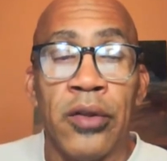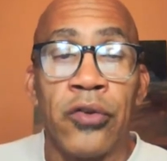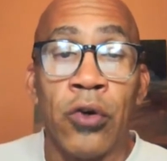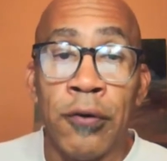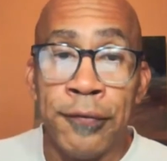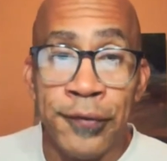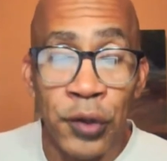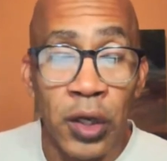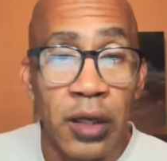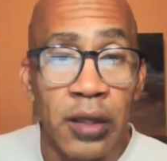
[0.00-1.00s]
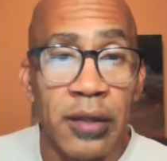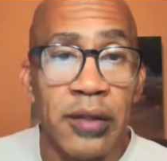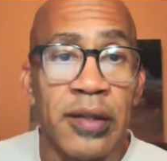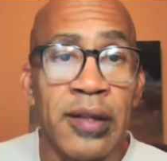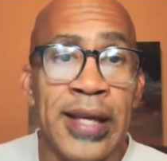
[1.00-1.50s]
so full
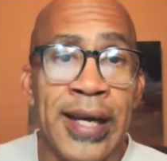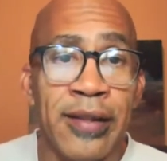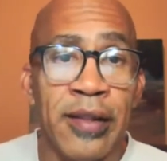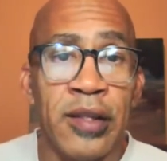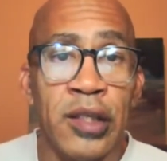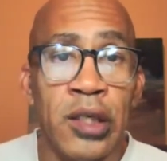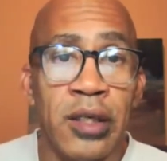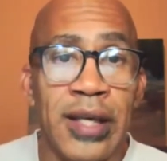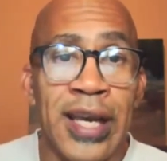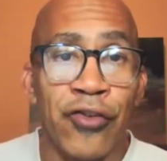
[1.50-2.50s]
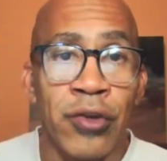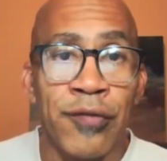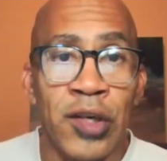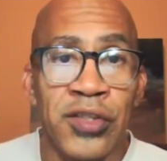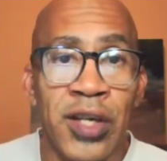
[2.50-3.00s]
that the
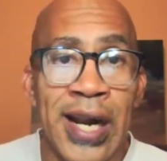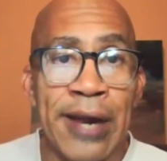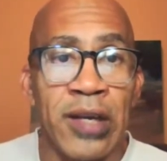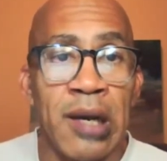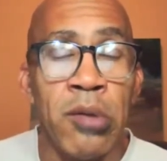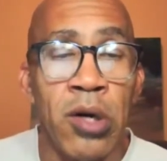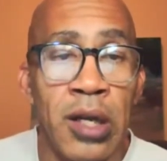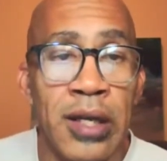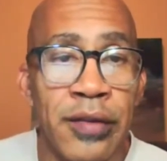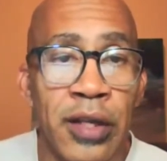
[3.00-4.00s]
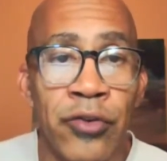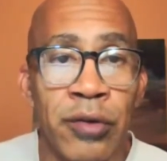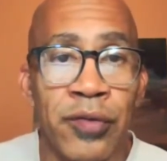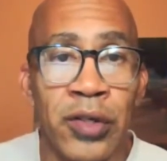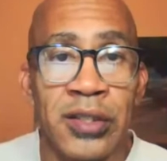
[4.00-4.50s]
extroverts are having a ball and the
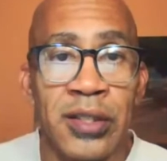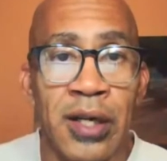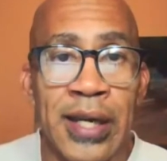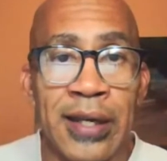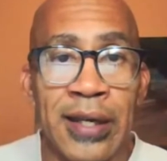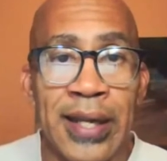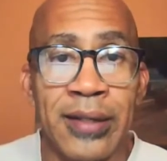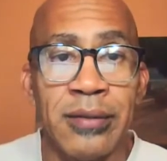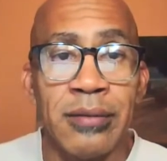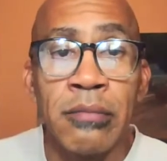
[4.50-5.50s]
introverts are kind of like.